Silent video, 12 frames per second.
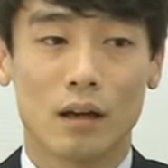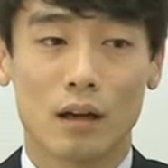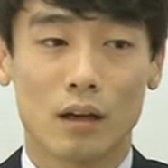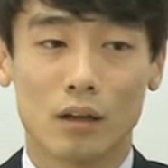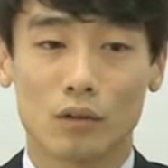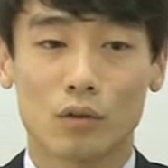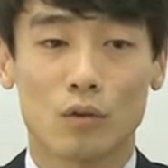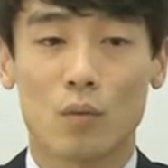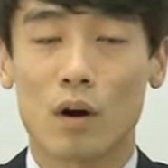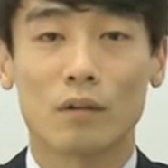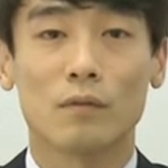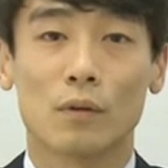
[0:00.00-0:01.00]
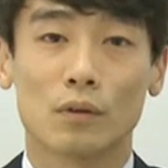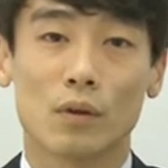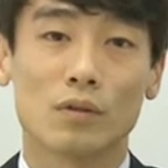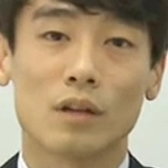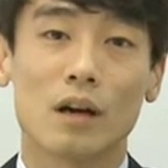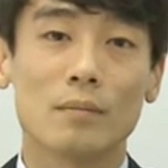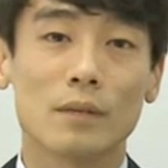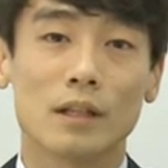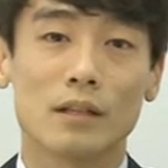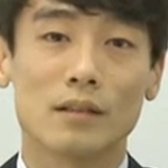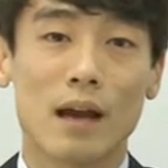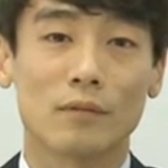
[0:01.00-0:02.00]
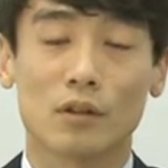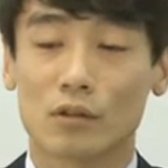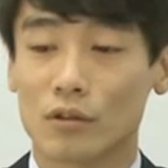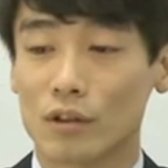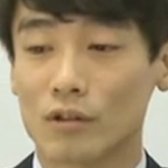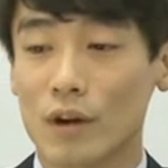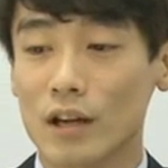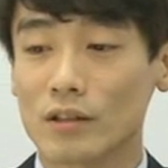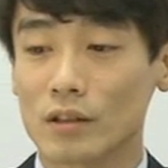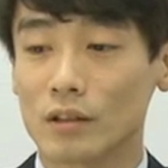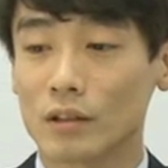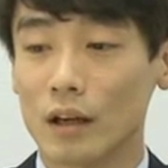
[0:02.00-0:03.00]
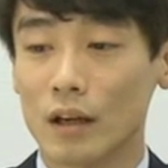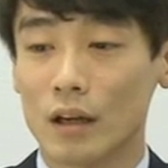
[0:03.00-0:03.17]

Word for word: uh, to work for those companies after graduation.